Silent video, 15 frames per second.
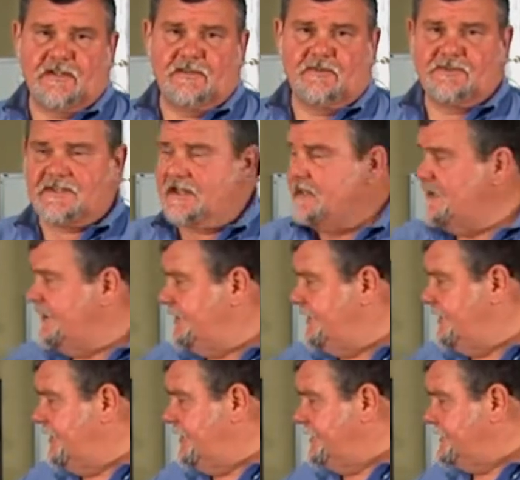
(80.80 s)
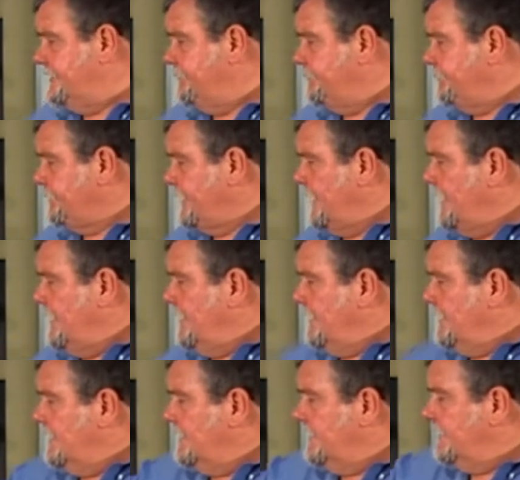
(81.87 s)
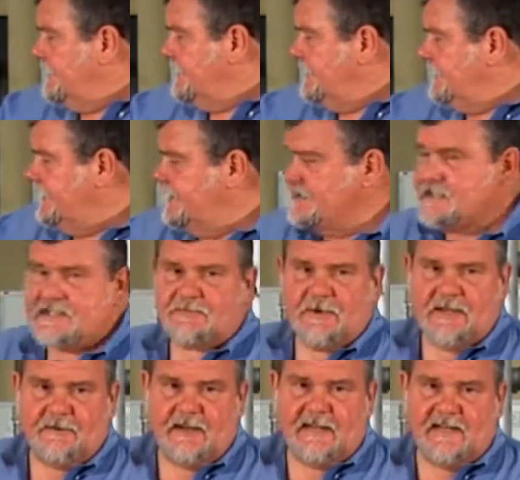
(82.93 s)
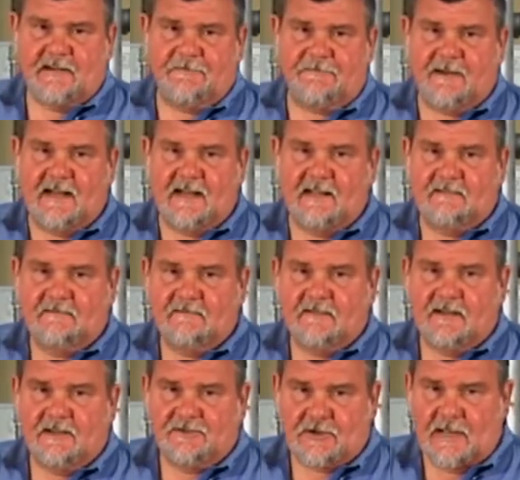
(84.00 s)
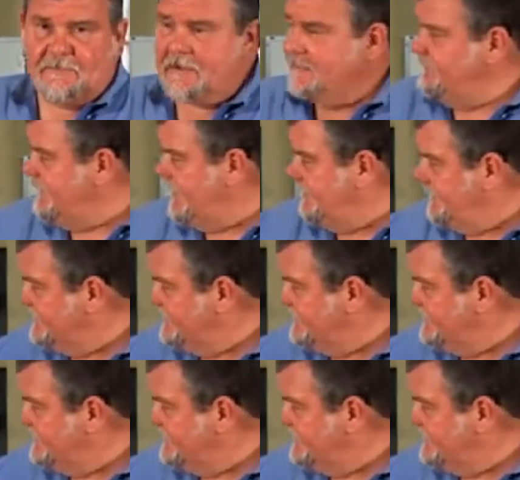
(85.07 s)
in those unheated areas. The easiest way to identify a dry pipe valve